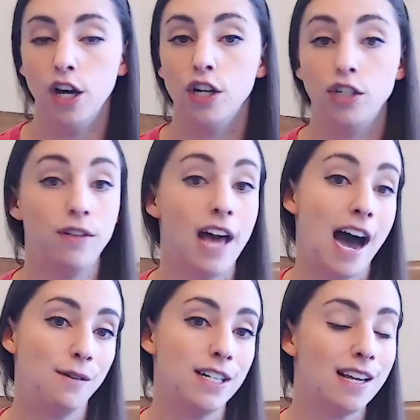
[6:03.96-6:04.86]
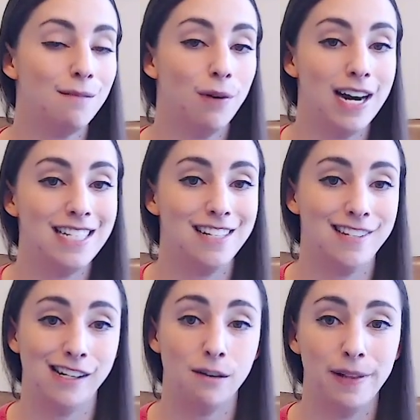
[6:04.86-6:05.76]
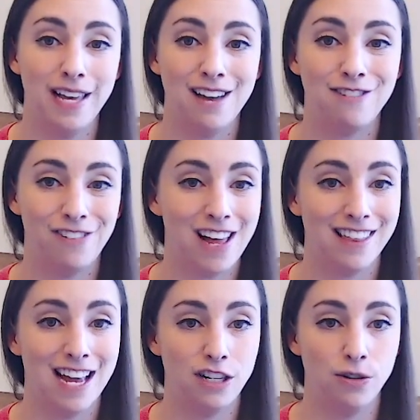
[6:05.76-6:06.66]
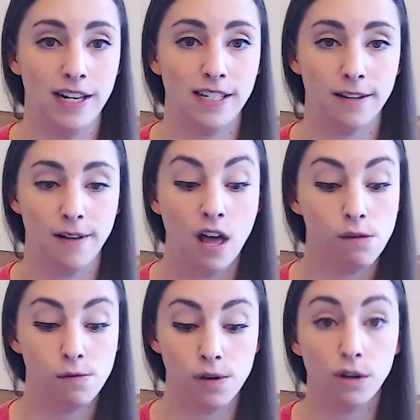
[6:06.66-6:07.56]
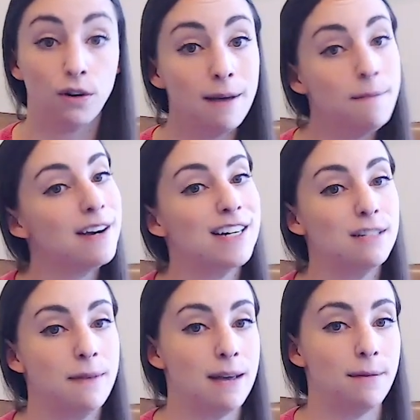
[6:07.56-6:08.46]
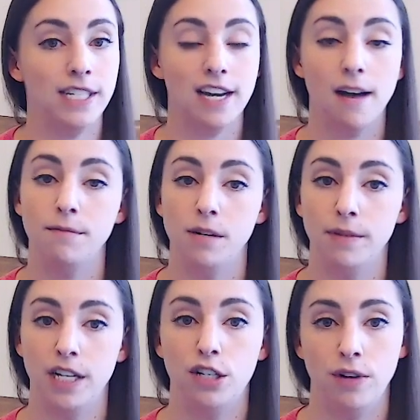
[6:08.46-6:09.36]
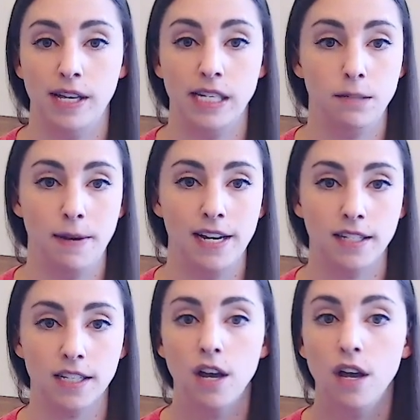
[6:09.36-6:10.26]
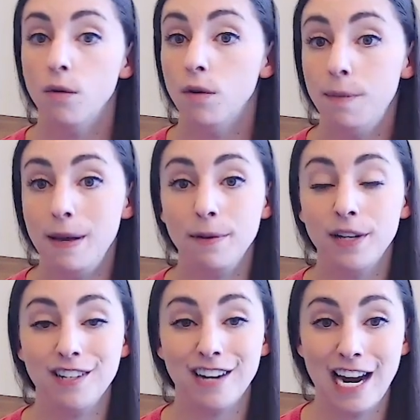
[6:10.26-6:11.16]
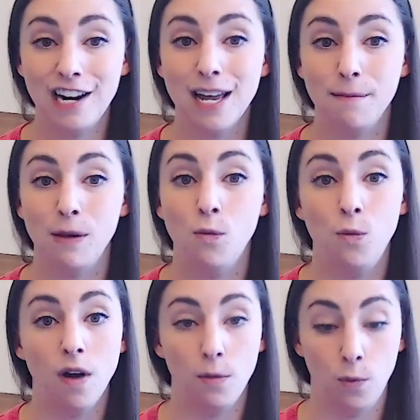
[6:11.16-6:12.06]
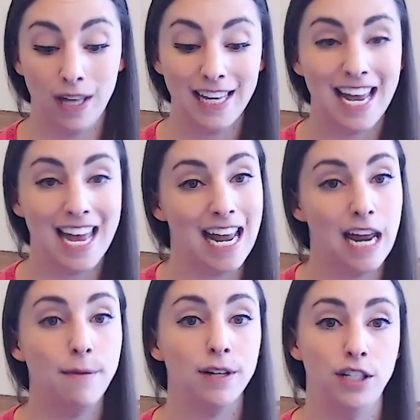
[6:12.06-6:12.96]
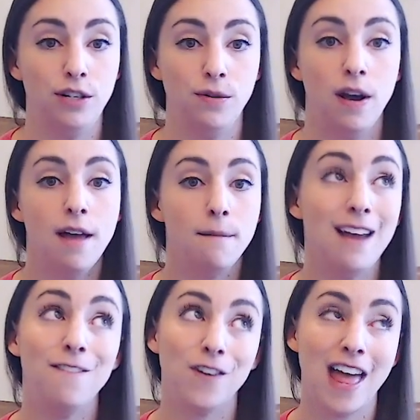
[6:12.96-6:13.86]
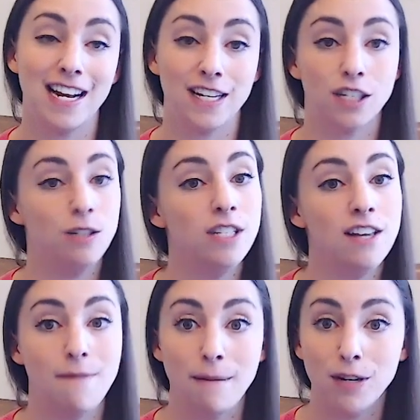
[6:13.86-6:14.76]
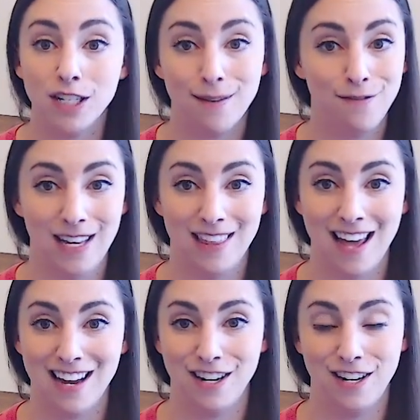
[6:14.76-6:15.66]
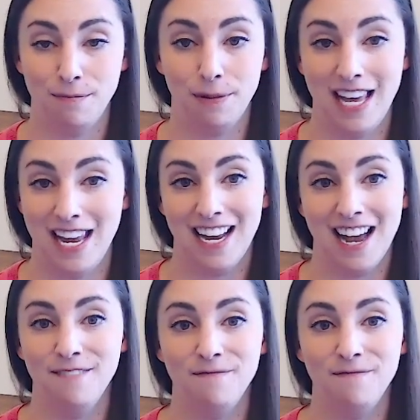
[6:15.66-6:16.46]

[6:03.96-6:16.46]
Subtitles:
Do the hours and prices in your plan reflect that choice? Will grandparents be able to comfortably enjoy this space? Will people in your area be willing and able to pay for that exclusive membership fee that you're planning on?